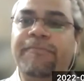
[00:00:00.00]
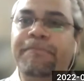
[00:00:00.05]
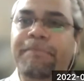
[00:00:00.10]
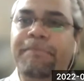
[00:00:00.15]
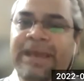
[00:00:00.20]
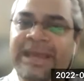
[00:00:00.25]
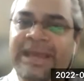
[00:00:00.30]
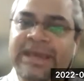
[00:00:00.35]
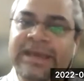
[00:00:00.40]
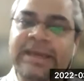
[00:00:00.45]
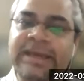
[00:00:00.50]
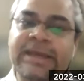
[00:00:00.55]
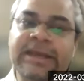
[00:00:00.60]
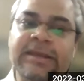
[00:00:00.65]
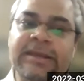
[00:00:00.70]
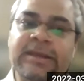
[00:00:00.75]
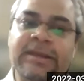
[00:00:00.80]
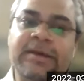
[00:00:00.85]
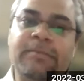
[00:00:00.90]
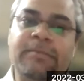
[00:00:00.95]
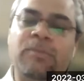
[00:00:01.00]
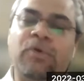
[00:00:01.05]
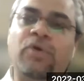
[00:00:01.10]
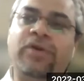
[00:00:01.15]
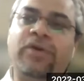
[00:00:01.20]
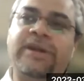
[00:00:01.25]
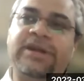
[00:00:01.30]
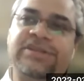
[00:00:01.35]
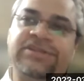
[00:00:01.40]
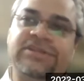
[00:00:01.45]
being in a more
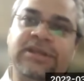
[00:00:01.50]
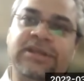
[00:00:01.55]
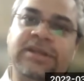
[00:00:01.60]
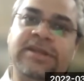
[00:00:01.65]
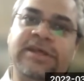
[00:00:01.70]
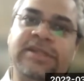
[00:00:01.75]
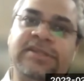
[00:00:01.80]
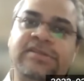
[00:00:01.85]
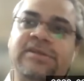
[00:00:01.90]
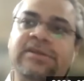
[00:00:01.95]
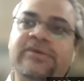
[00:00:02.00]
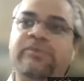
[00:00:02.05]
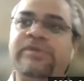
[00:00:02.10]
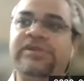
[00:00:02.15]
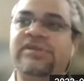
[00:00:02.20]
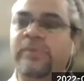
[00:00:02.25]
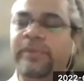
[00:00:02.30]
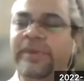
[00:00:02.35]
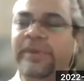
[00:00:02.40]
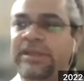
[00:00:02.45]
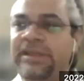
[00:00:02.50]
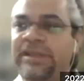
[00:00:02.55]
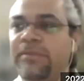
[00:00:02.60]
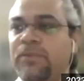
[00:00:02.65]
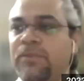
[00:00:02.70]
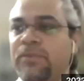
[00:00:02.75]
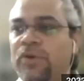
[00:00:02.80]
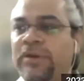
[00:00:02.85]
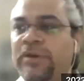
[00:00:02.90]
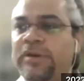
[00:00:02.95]
traditional industry vis-a-vis the
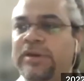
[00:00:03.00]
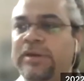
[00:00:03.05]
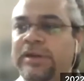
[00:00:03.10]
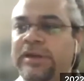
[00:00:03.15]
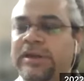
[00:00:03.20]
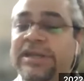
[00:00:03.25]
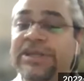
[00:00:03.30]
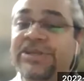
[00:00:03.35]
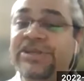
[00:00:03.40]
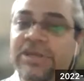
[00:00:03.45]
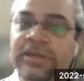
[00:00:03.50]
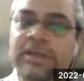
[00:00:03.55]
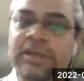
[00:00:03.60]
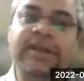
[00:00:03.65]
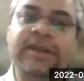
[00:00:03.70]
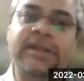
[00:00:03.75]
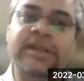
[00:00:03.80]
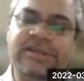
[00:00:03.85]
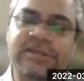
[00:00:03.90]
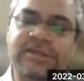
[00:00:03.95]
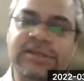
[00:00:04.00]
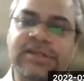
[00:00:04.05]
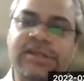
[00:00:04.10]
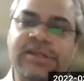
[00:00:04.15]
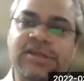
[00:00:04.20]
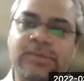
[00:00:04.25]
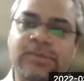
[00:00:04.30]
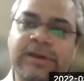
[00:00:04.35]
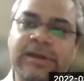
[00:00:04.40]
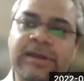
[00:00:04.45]
more digital industries
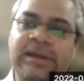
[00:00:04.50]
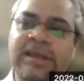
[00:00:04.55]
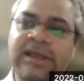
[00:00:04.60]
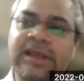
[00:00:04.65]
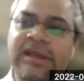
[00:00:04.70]
as well.